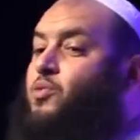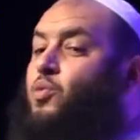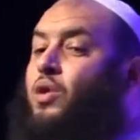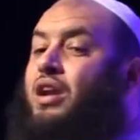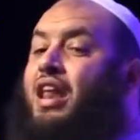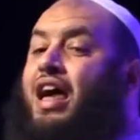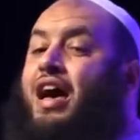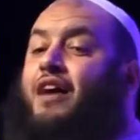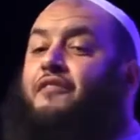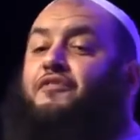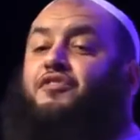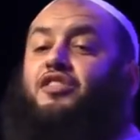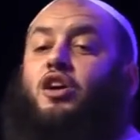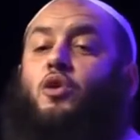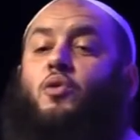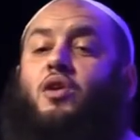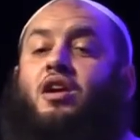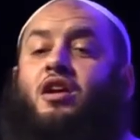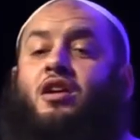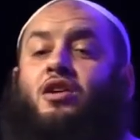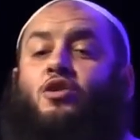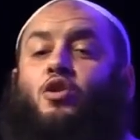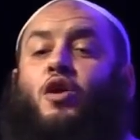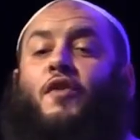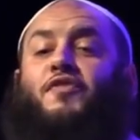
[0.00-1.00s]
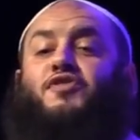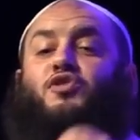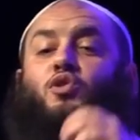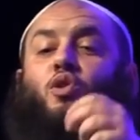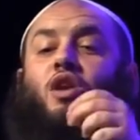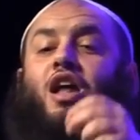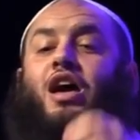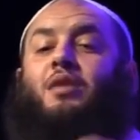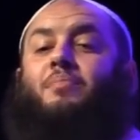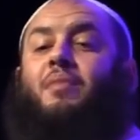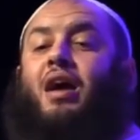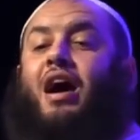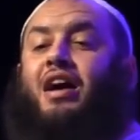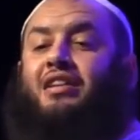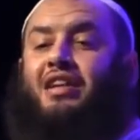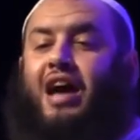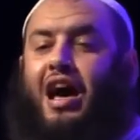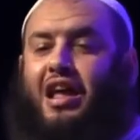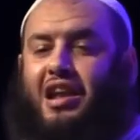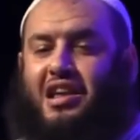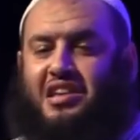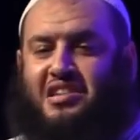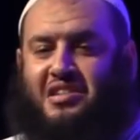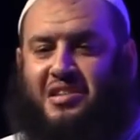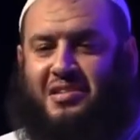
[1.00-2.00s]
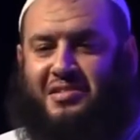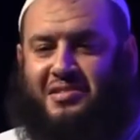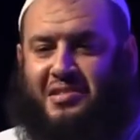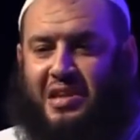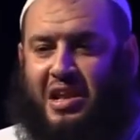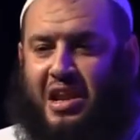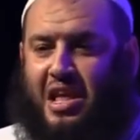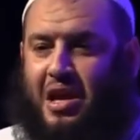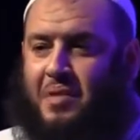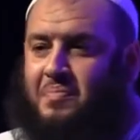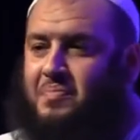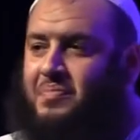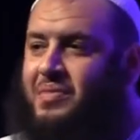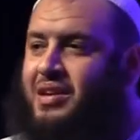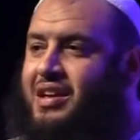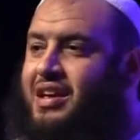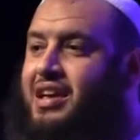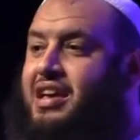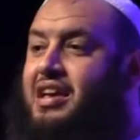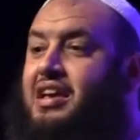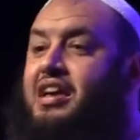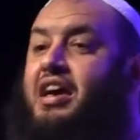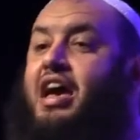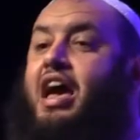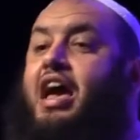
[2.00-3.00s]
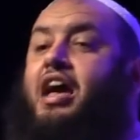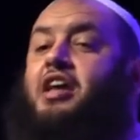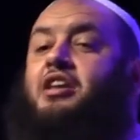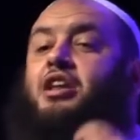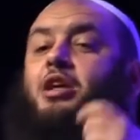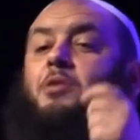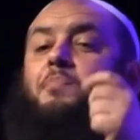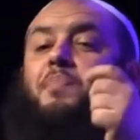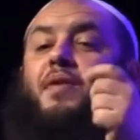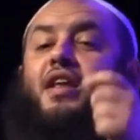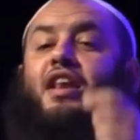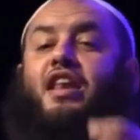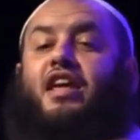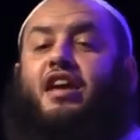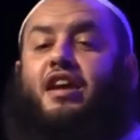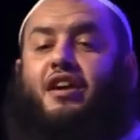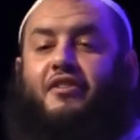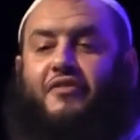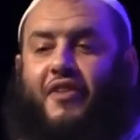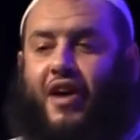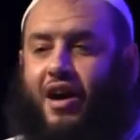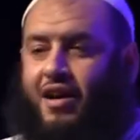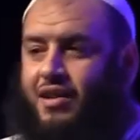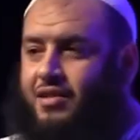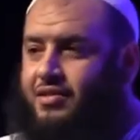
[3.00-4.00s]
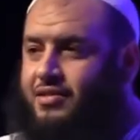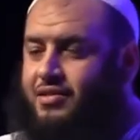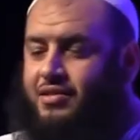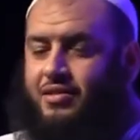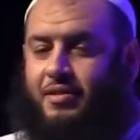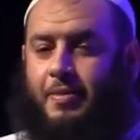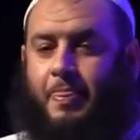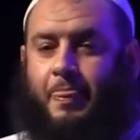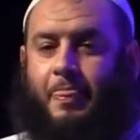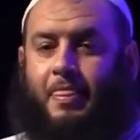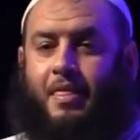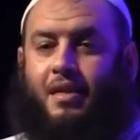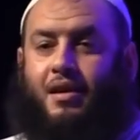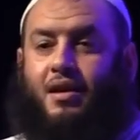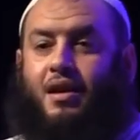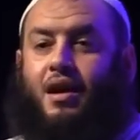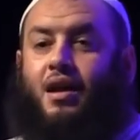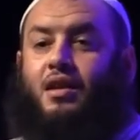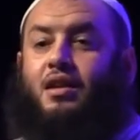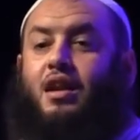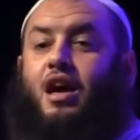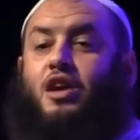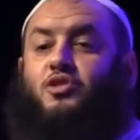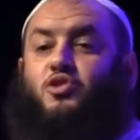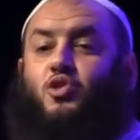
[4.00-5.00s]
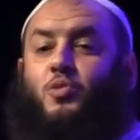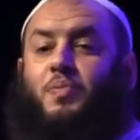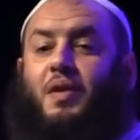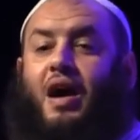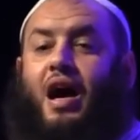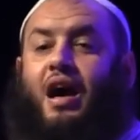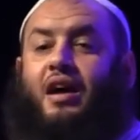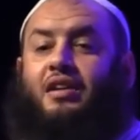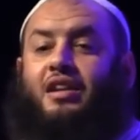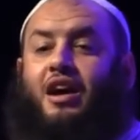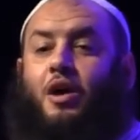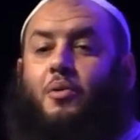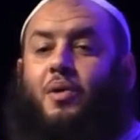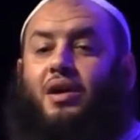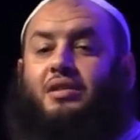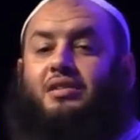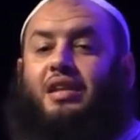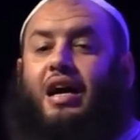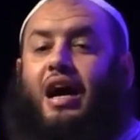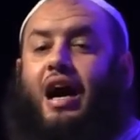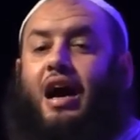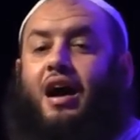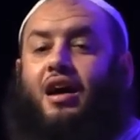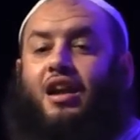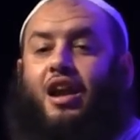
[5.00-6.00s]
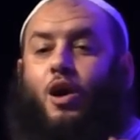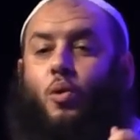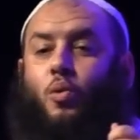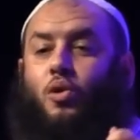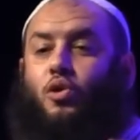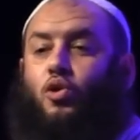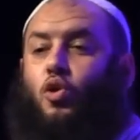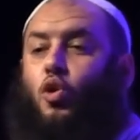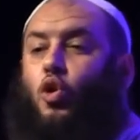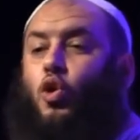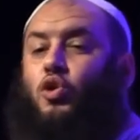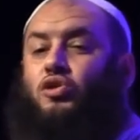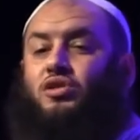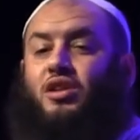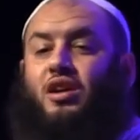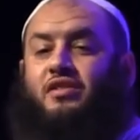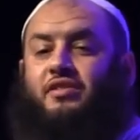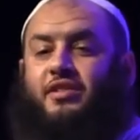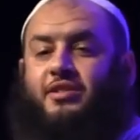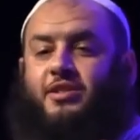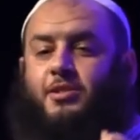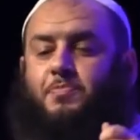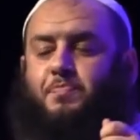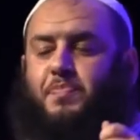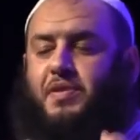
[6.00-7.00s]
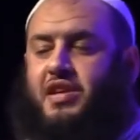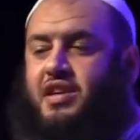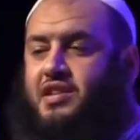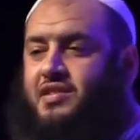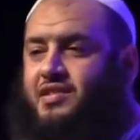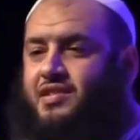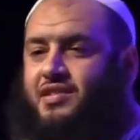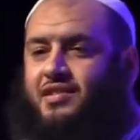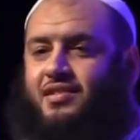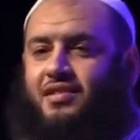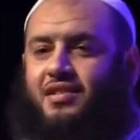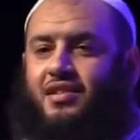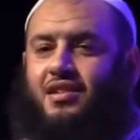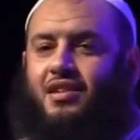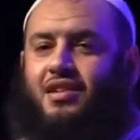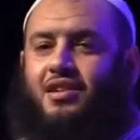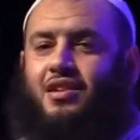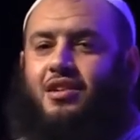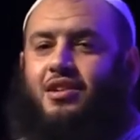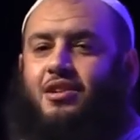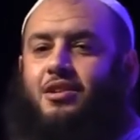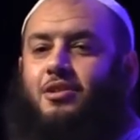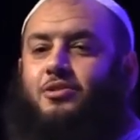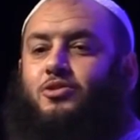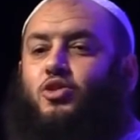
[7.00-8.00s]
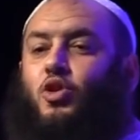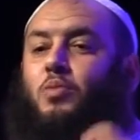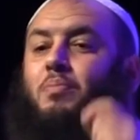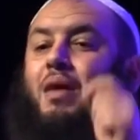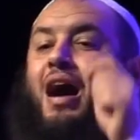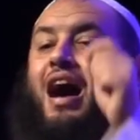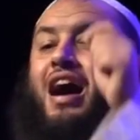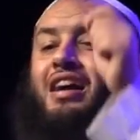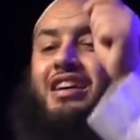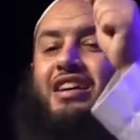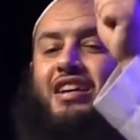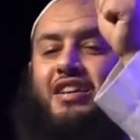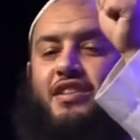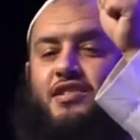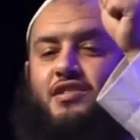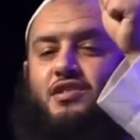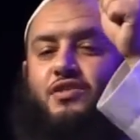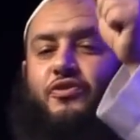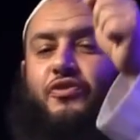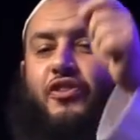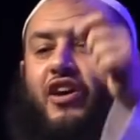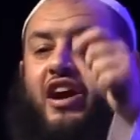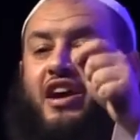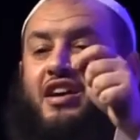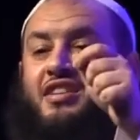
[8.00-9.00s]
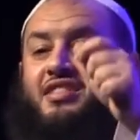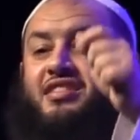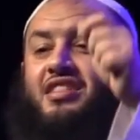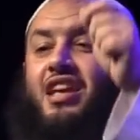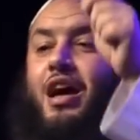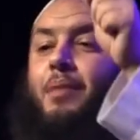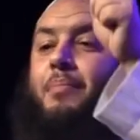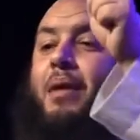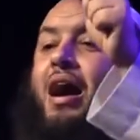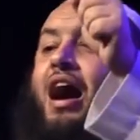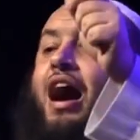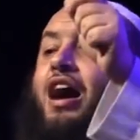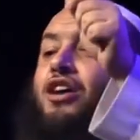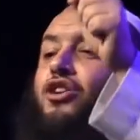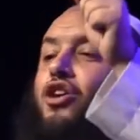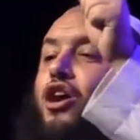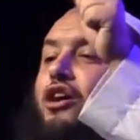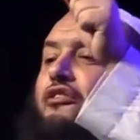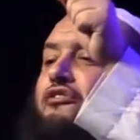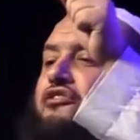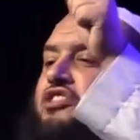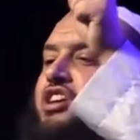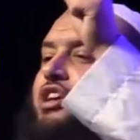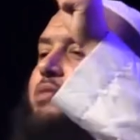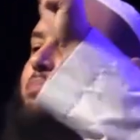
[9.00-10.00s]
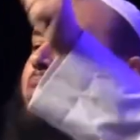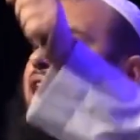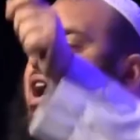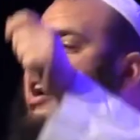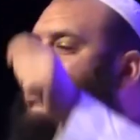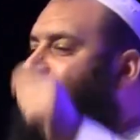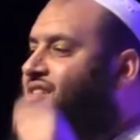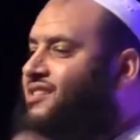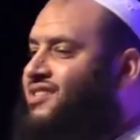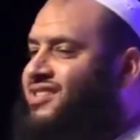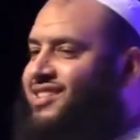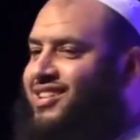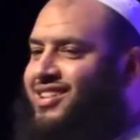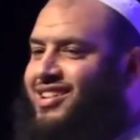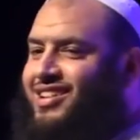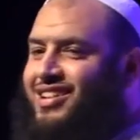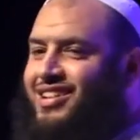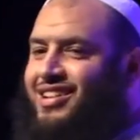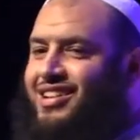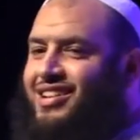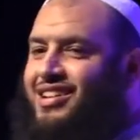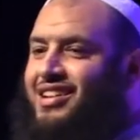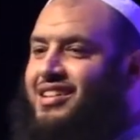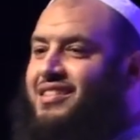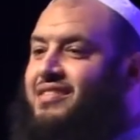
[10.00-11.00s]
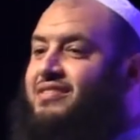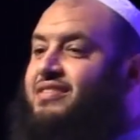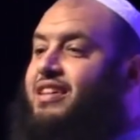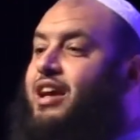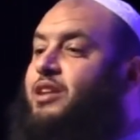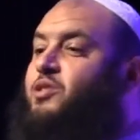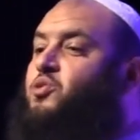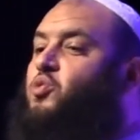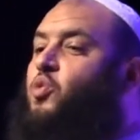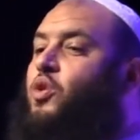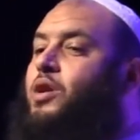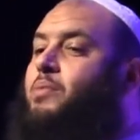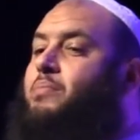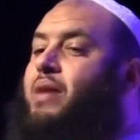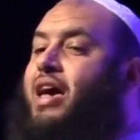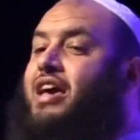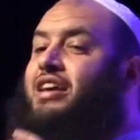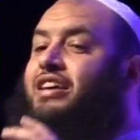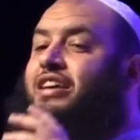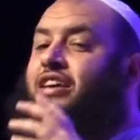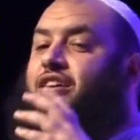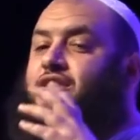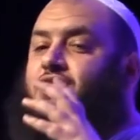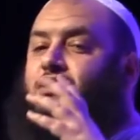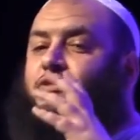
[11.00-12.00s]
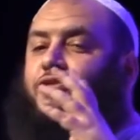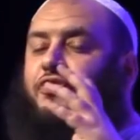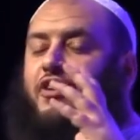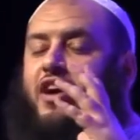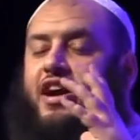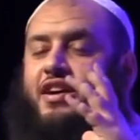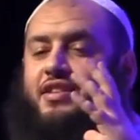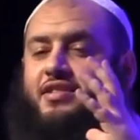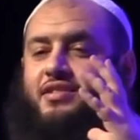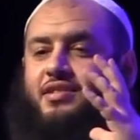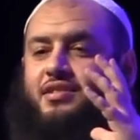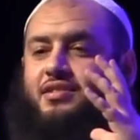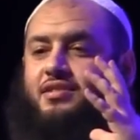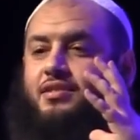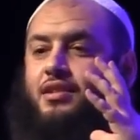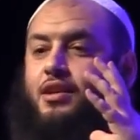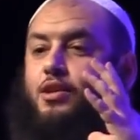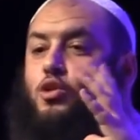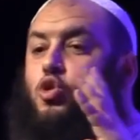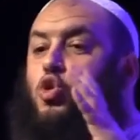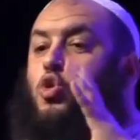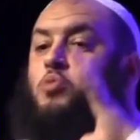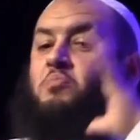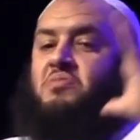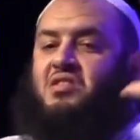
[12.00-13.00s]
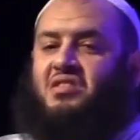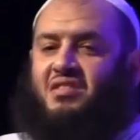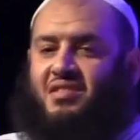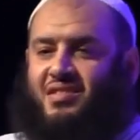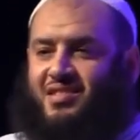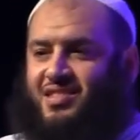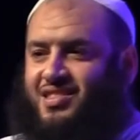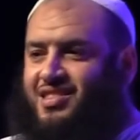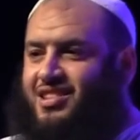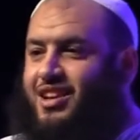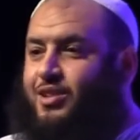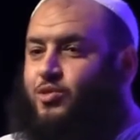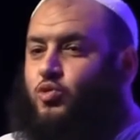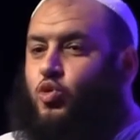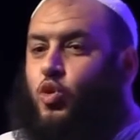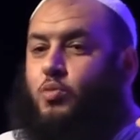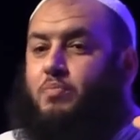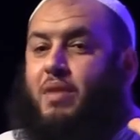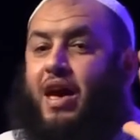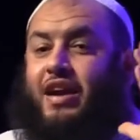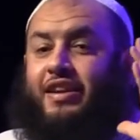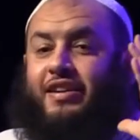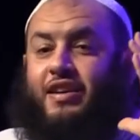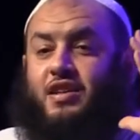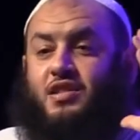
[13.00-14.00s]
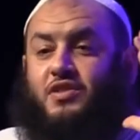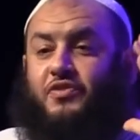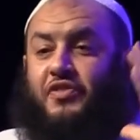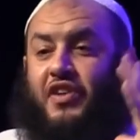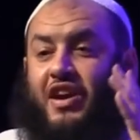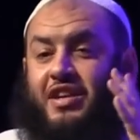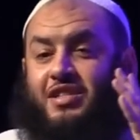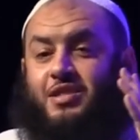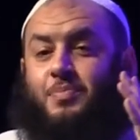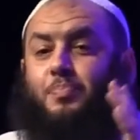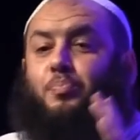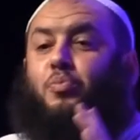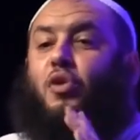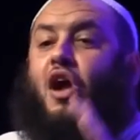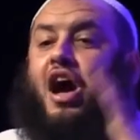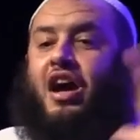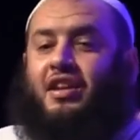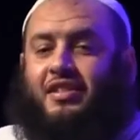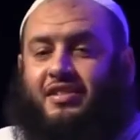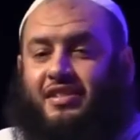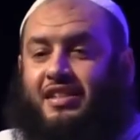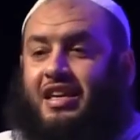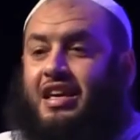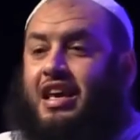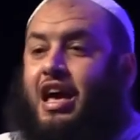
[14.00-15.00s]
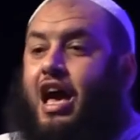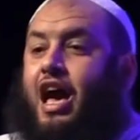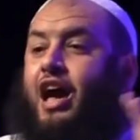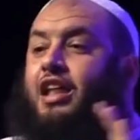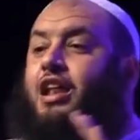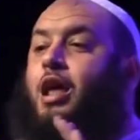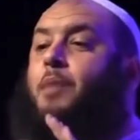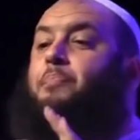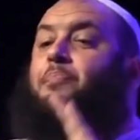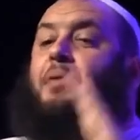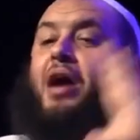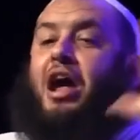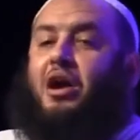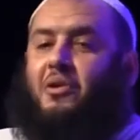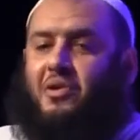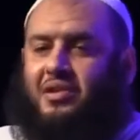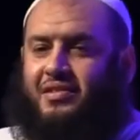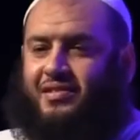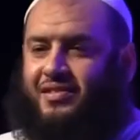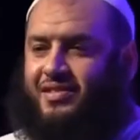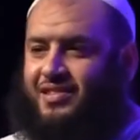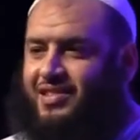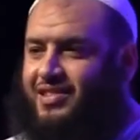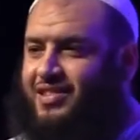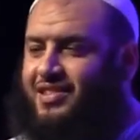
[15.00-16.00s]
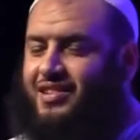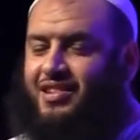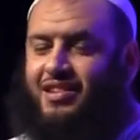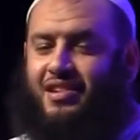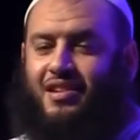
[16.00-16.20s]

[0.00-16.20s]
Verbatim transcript: and will have the ring of Sulaiman alayhi salam any believer, Allah subhanahu wa ta'ala will order this beast to mark his face a mark of Iman that will make his face luminous, it will make his face bright and apparent.